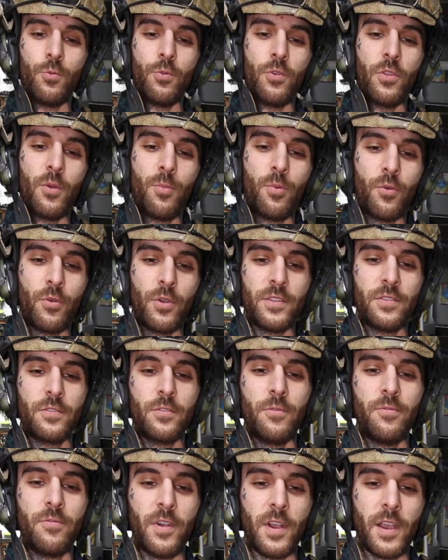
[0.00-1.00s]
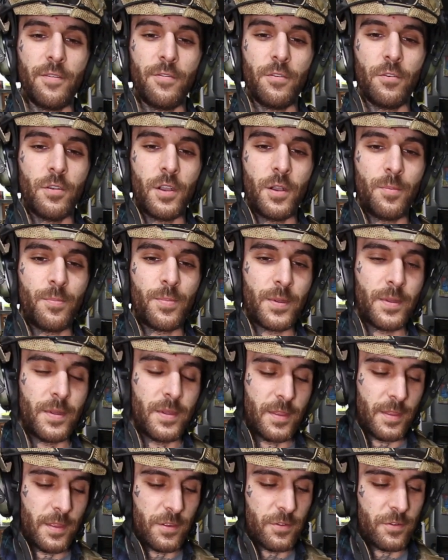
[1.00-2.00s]
with a .25 or up.
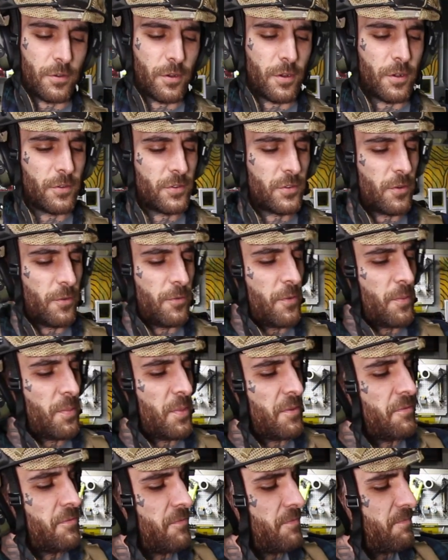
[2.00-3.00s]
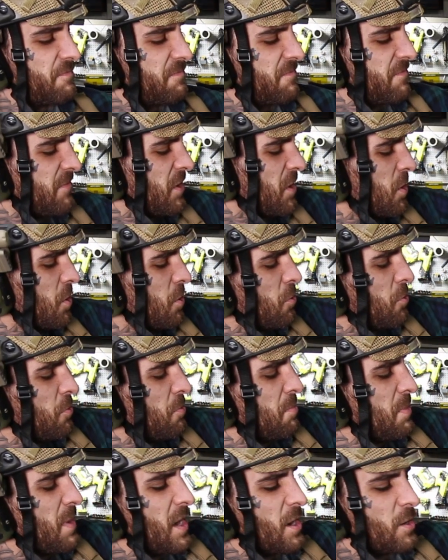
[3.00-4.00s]
These are also from the field
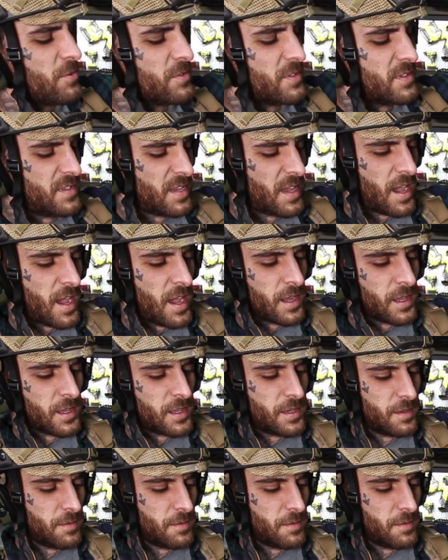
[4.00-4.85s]
Metal Tech.